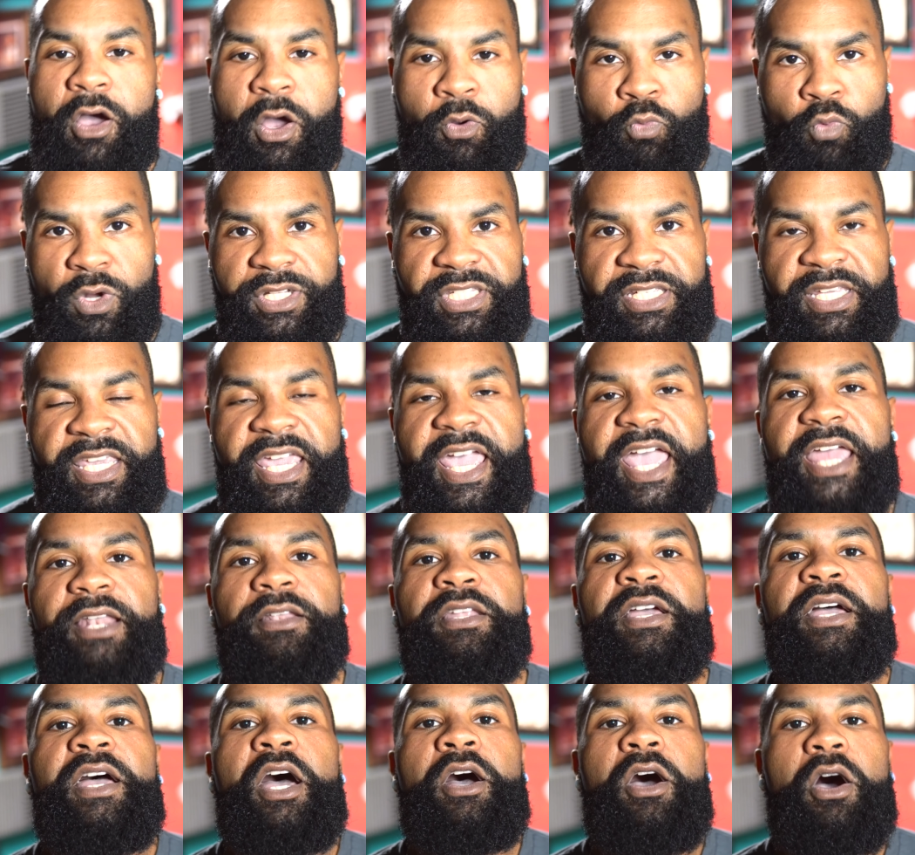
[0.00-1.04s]
Once again,
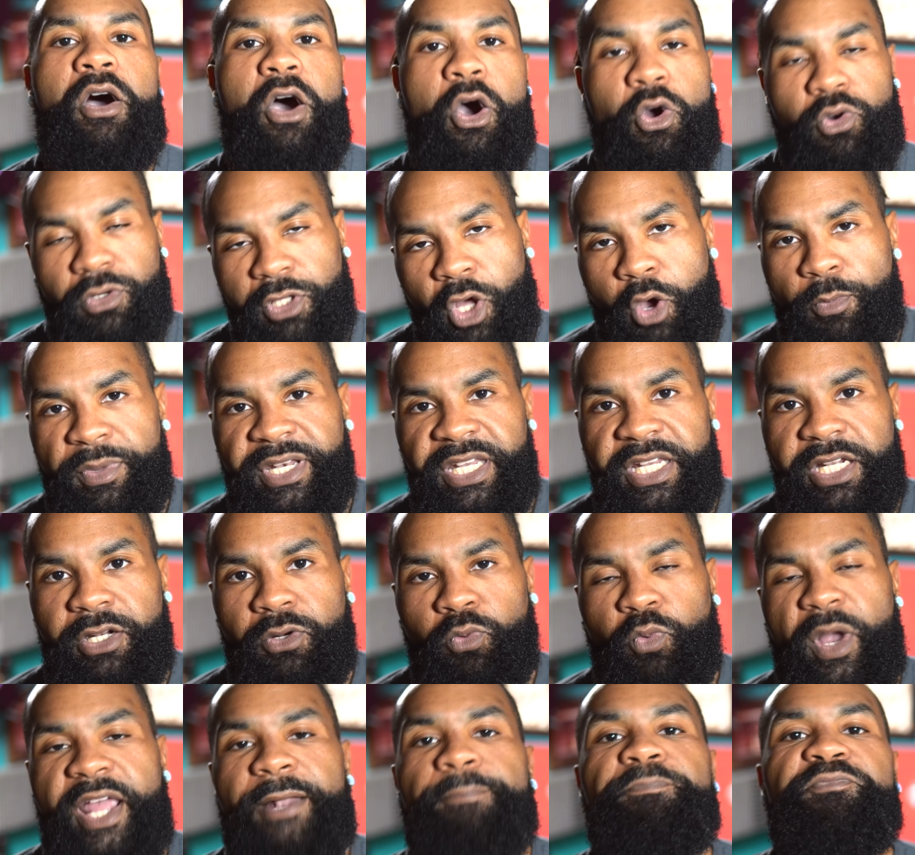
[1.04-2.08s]
Oklahoma needed a
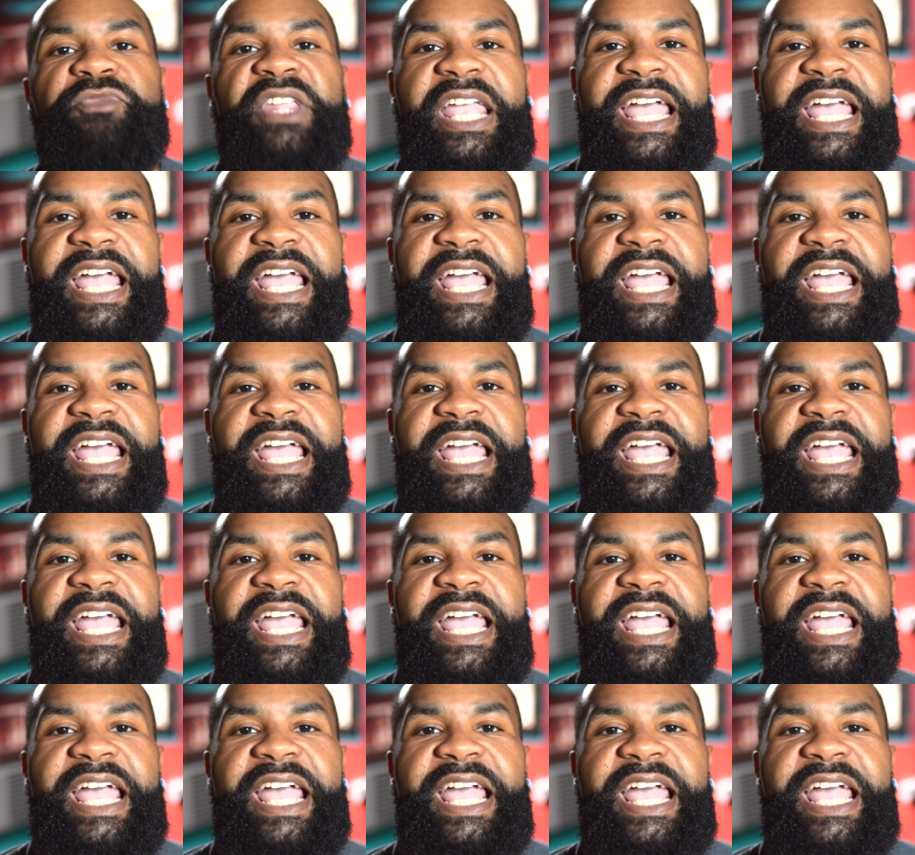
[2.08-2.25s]
win.